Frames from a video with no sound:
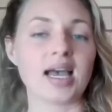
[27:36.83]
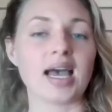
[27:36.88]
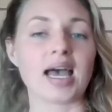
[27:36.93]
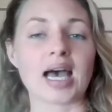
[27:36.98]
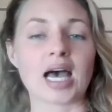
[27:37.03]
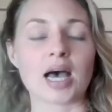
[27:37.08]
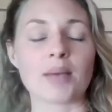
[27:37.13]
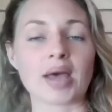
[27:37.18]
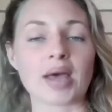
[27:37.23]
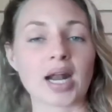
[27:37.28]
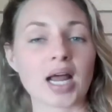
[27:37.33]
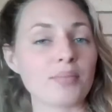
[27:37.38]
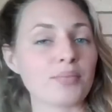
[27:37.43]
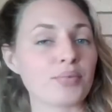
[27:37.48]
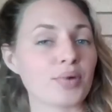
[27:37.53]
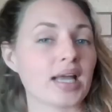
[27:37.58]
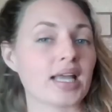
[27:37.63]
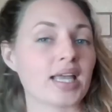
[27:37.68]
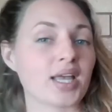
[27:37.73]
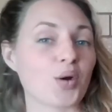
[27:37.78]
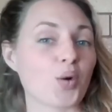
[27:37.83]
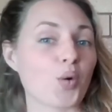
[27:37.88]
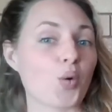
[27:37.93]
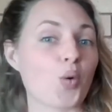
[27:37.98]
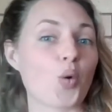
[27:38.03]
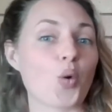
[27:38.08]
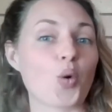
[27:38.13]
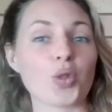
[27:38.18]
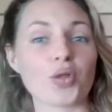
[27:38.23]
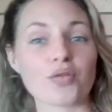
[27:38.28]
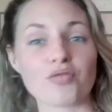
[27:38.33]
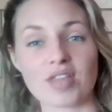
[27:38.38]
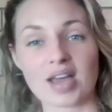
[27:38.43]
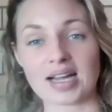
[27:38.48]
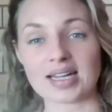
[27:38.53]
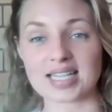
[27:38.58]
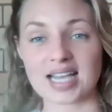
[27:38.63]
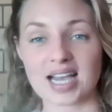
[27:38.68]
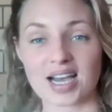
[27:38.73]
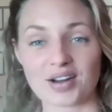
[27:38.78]
And I'm breaking all of
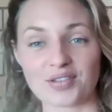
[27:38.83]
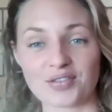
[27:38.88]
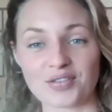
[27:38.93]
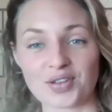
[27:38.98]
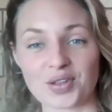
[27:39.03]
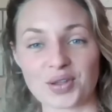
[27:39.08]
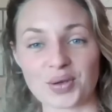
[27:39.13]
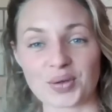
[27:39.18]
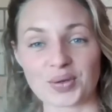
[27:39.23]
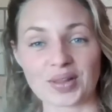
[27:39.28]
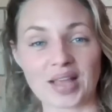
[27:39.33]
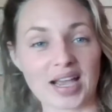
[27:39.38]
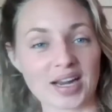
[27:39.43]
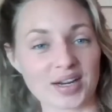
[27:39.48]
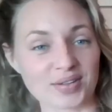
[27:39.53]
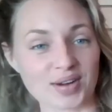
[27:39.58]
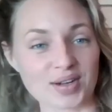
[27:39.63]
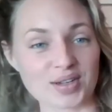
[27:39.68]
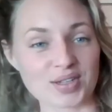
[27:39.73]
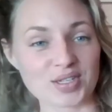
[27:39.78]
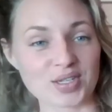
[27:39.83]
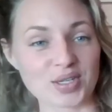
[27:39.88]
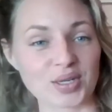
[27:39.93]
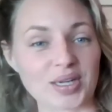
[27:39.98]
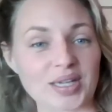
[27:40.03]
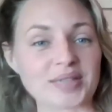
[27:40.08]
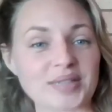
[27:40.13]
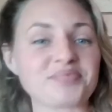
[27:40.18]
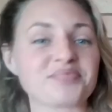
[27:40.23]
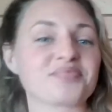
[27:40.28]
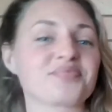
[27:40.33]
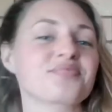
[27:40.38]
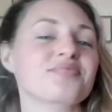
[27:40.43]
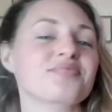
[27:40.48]
that down for you later on too.